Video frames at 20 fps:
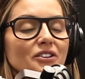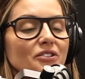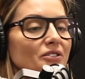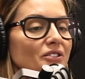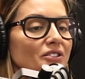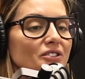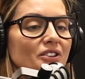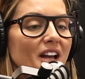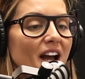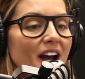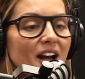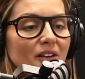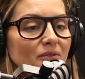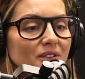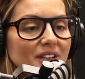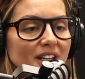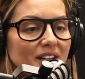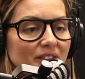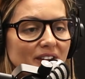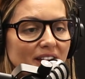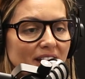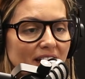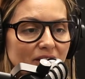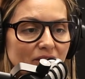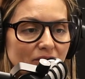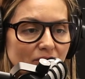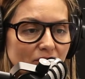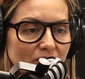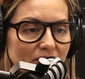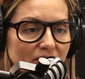do you can't really even
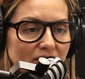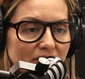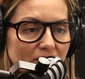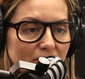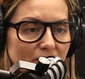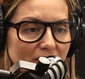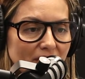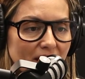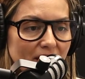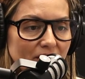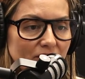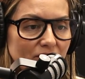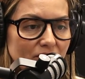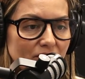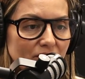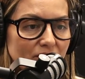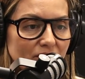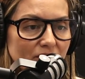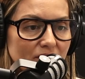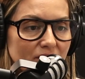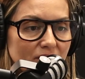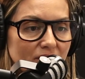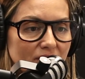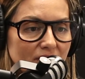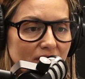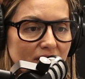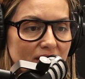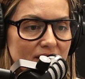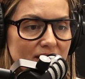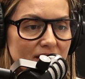get through to them, can you?
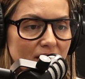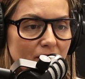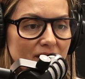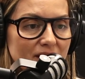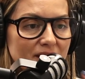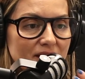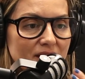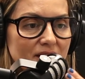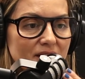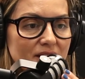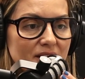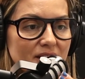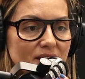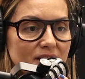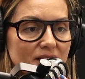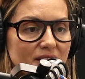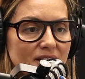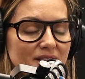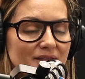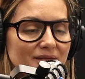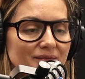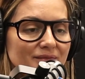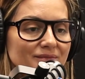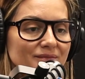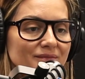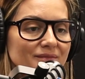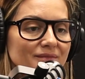In some instances.